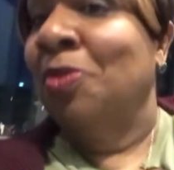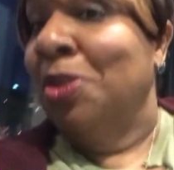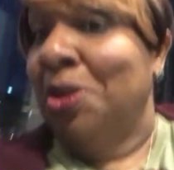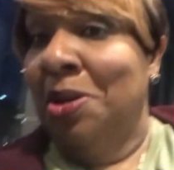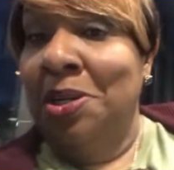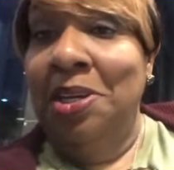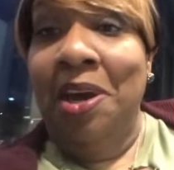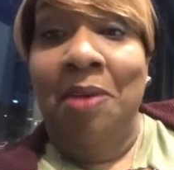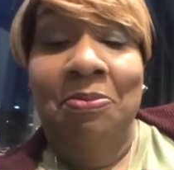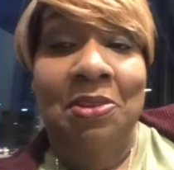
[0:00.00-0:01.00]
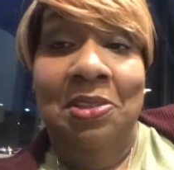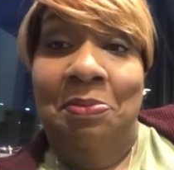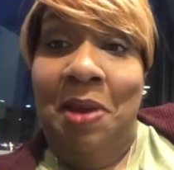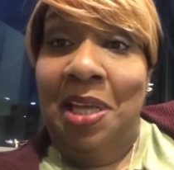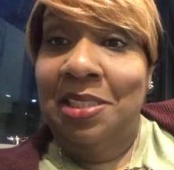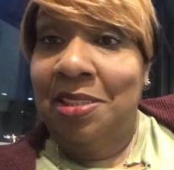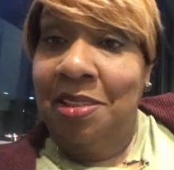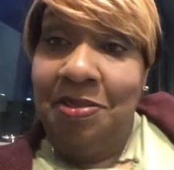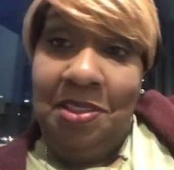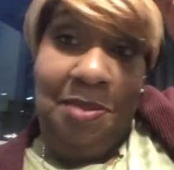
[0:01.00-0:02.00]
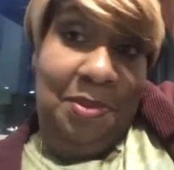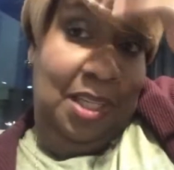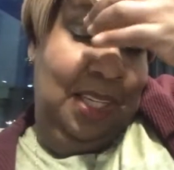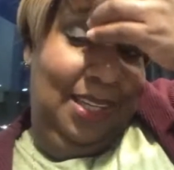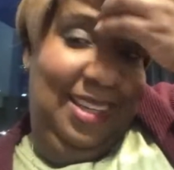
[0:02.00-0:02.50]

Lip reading: Honey, I'm feeling myself. Look at me.